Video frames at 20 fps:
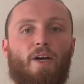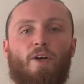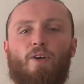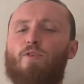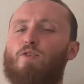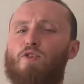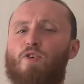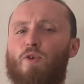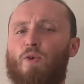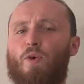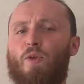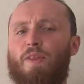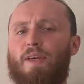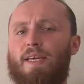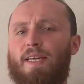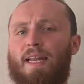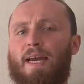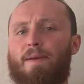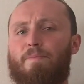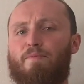who saw
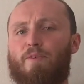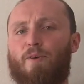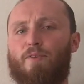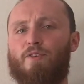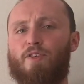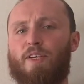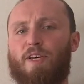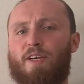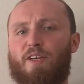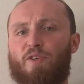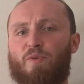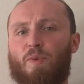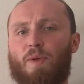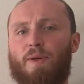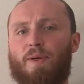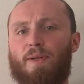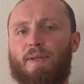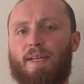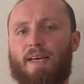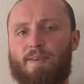the Late Bronze Age
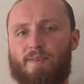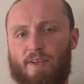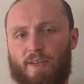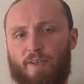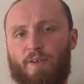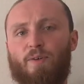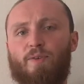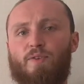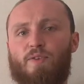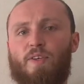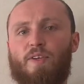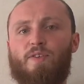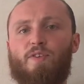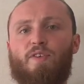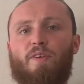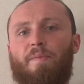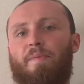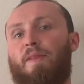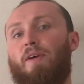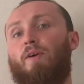world as a good
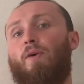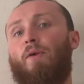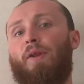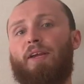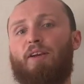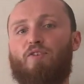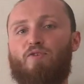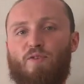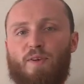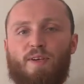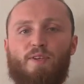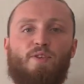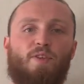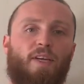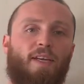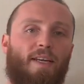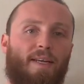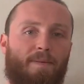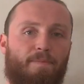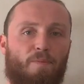system that got
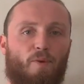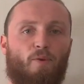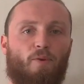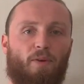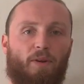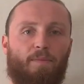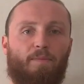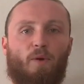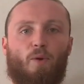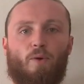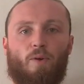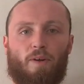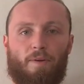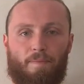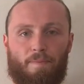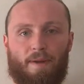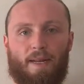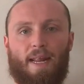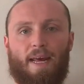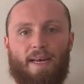increasingly more and more
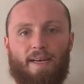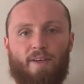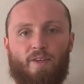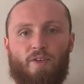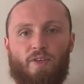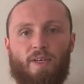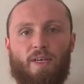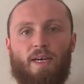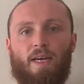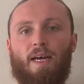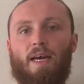complex,